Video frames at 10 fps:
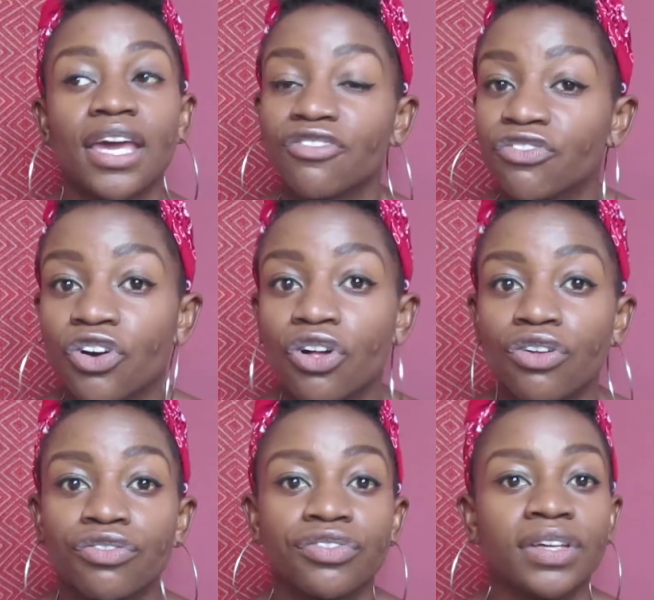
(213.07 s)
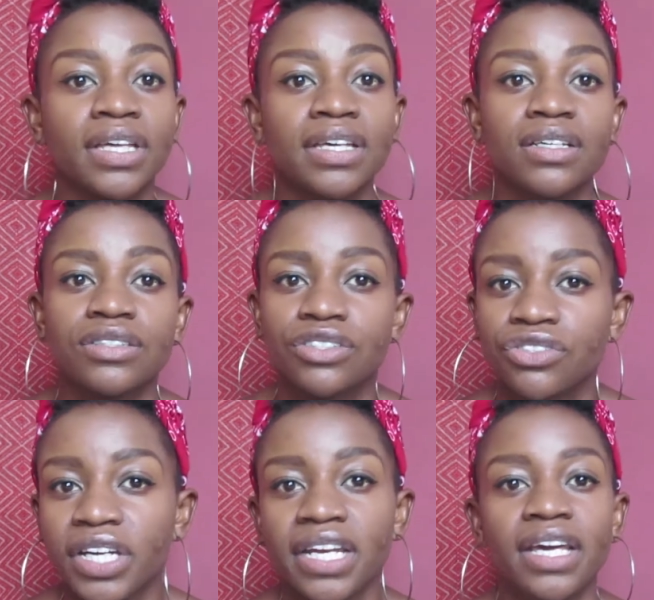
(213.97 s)
involve
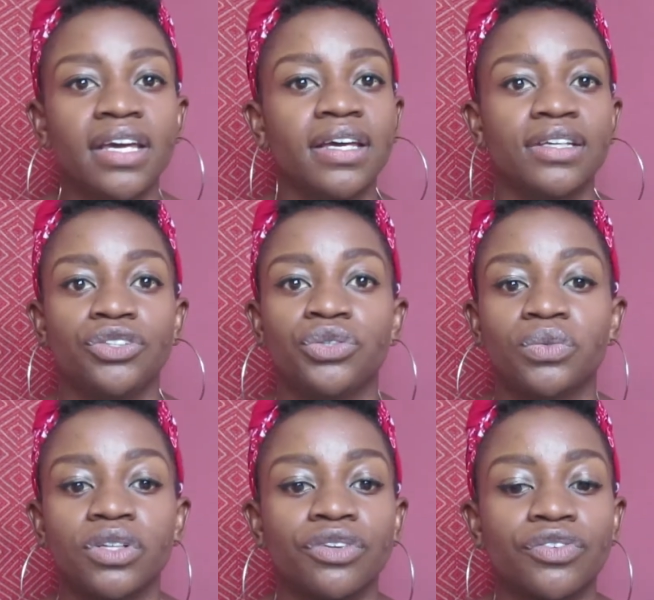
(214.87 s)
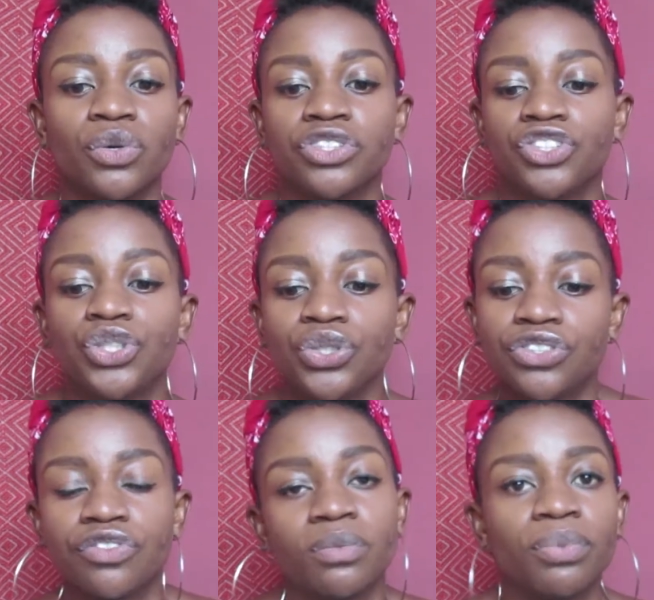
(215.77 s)
screening, and you will of course
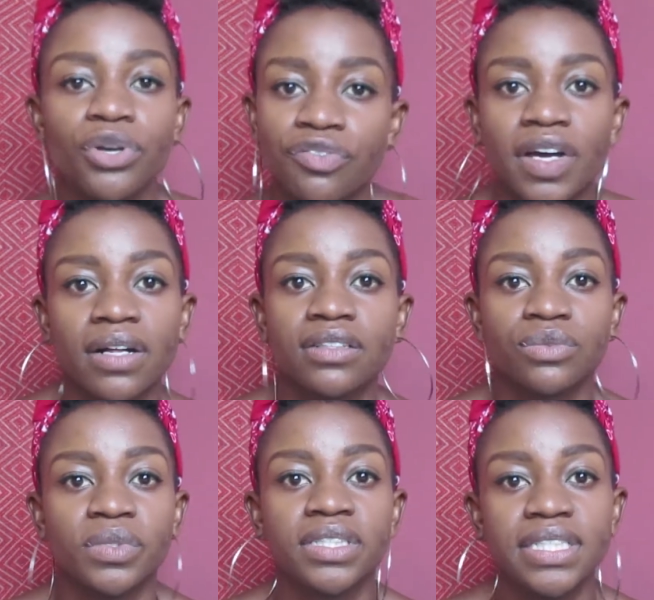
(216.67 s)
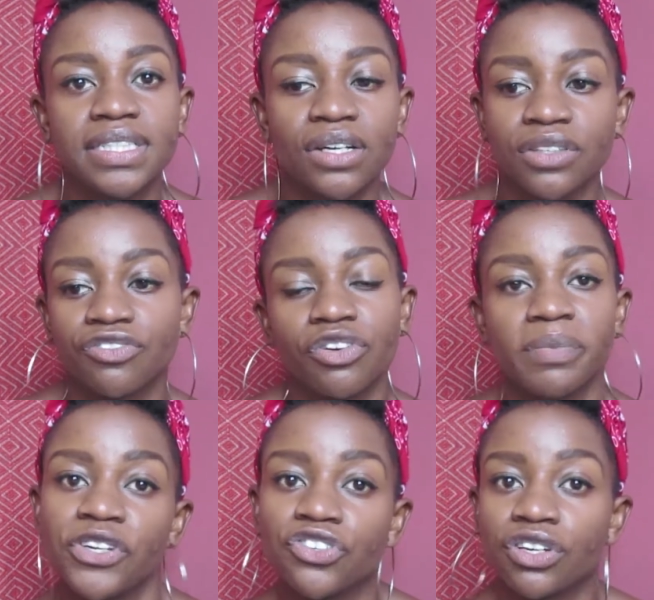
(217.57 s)
choose from profiles with detailed
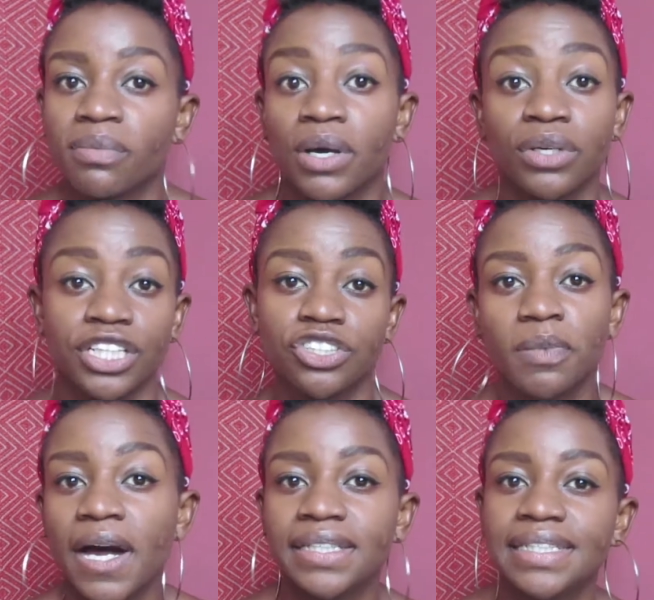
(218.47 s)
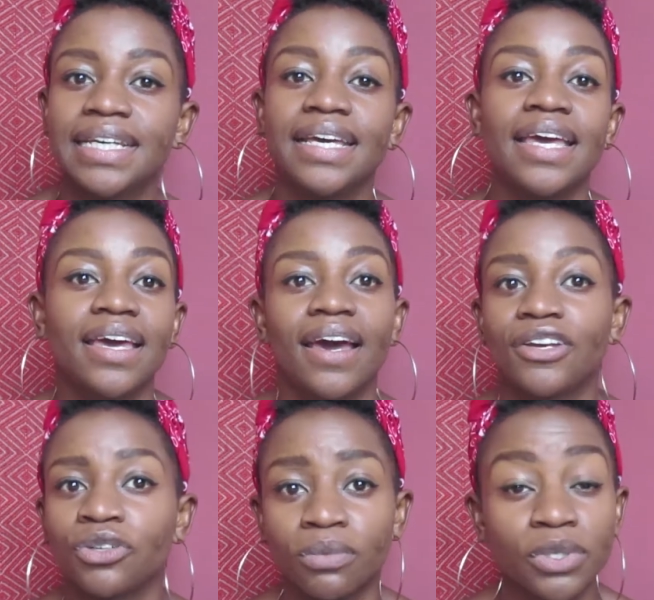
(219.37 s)
information about each party,
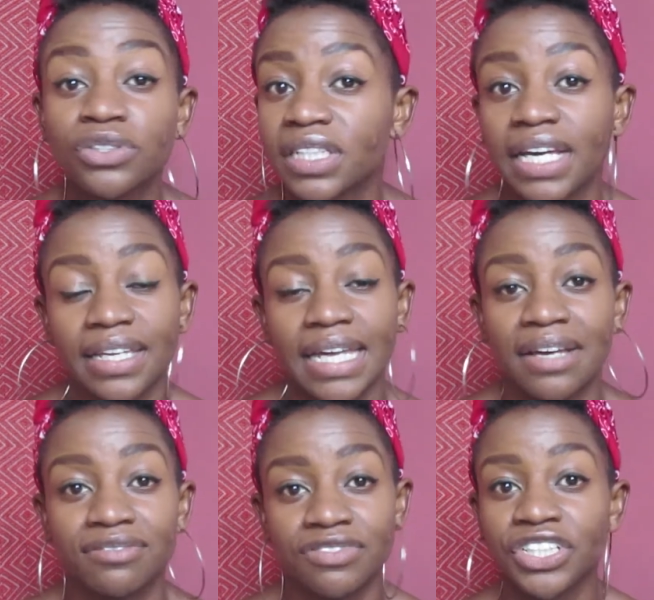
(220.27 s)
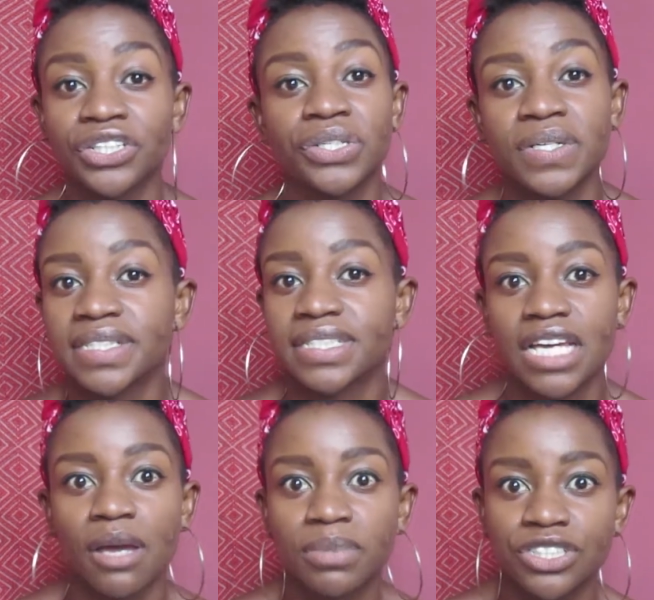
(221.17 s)
and you'll most likely have video
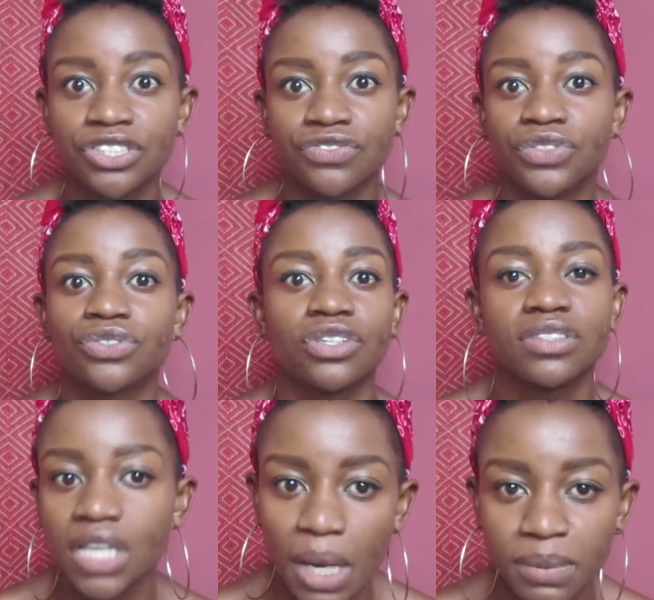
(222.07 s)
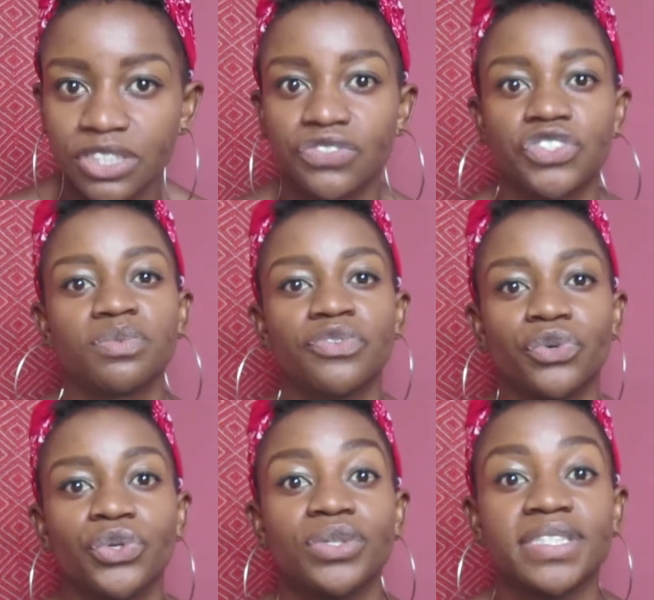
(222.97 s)
calls, Skype interviews
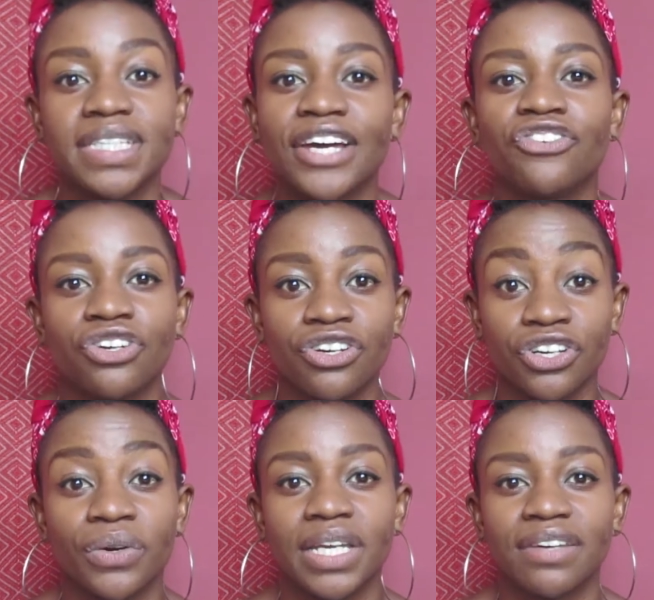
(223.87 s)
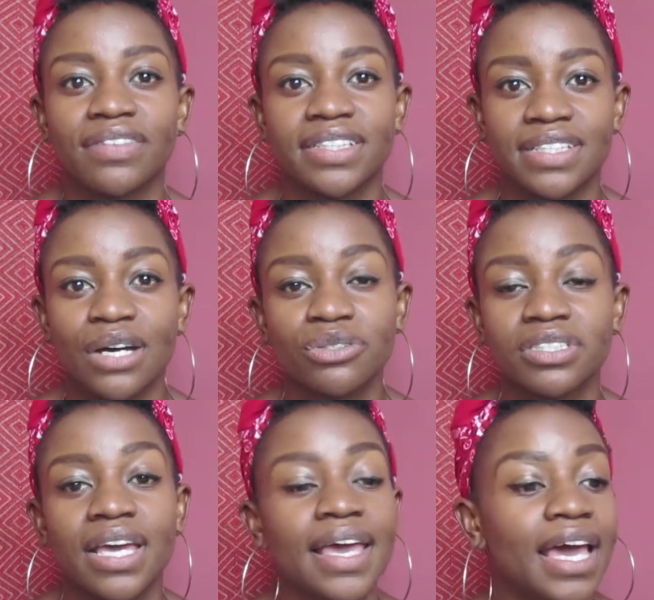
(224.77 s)
before you decide you're going to go and live in this
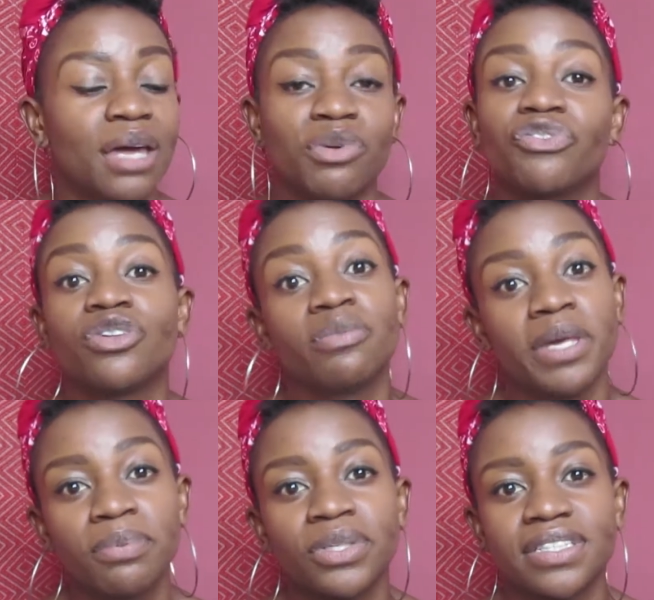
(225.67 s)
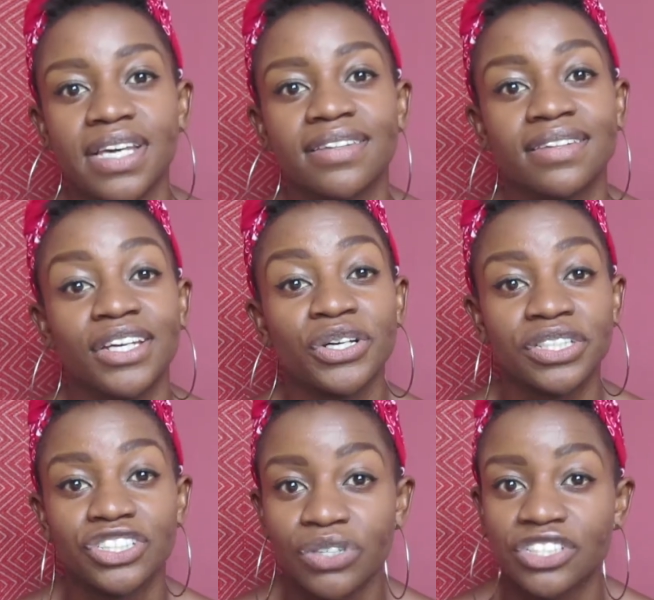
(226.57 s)
house, and before the people decide that they're
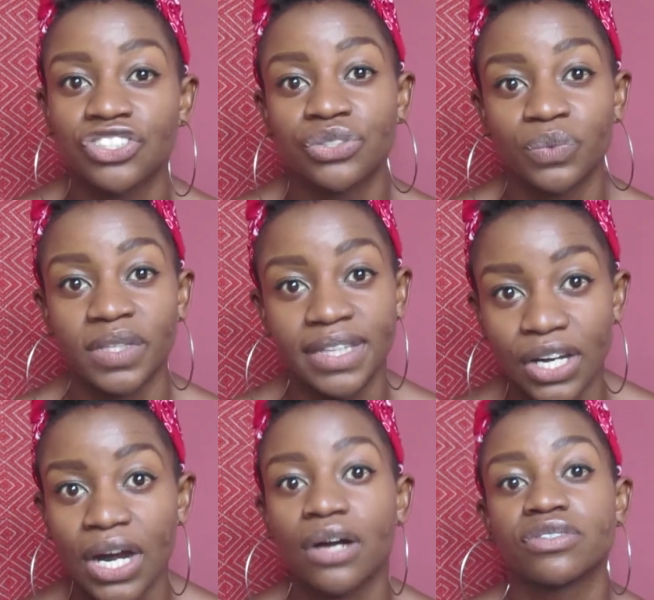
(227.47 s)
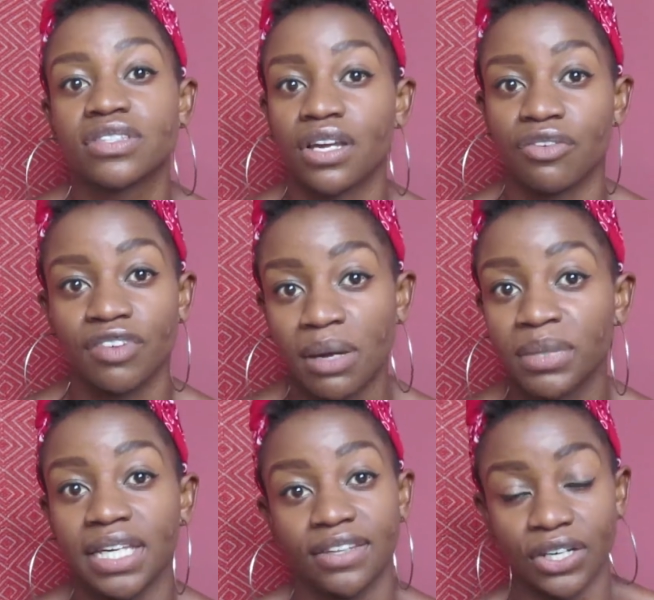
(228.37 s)
going to trust you with their house, their
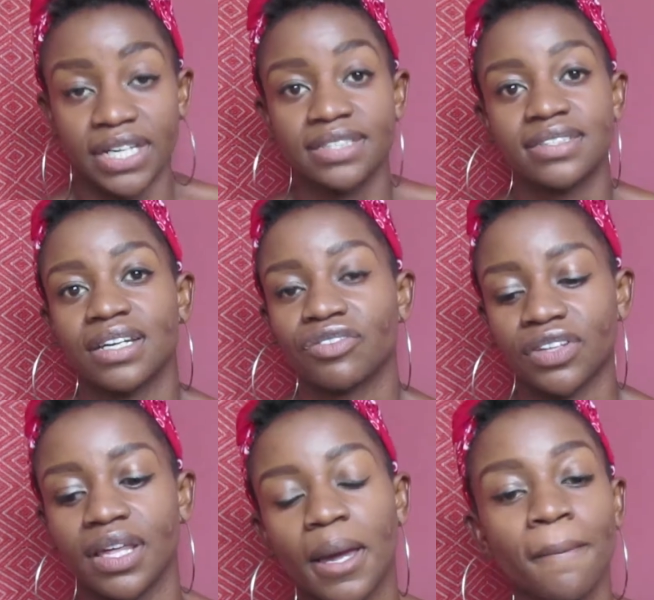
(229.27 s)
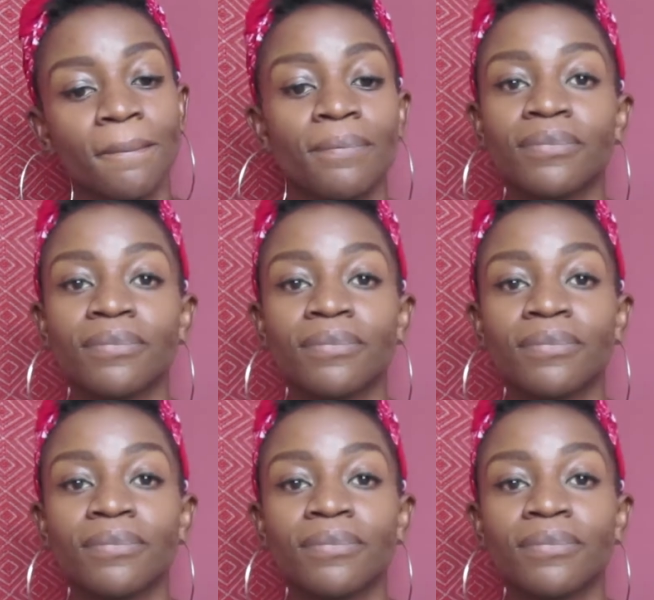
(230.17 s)
family, their kids and everything.